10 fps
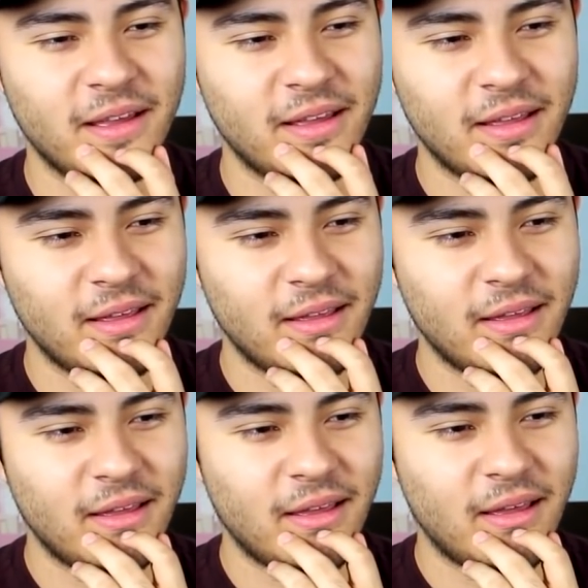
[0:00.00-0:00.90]
girl group
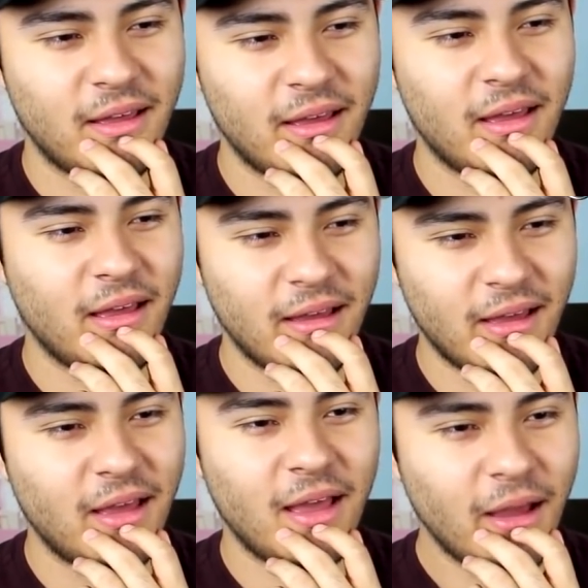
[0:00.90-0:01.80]
go. And
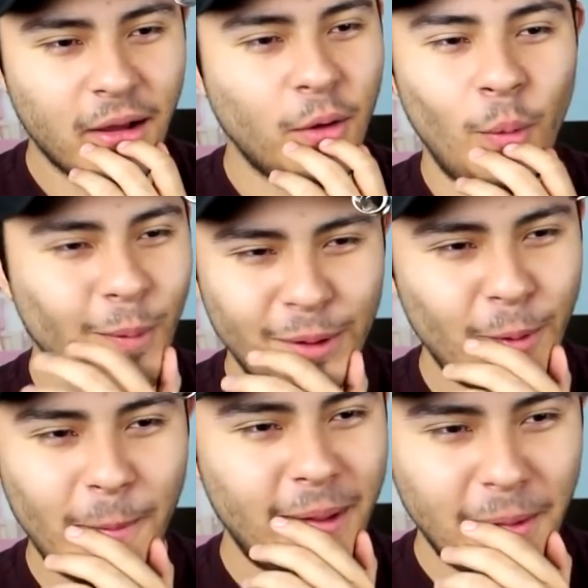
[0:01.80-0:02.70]
that could be the way
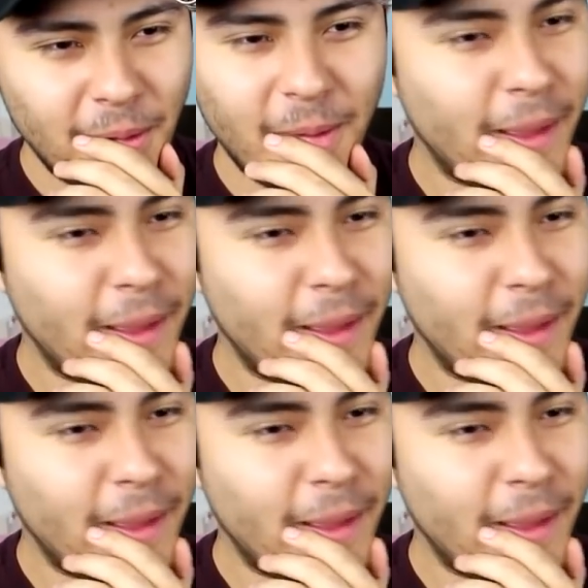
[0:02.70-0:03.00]
that this all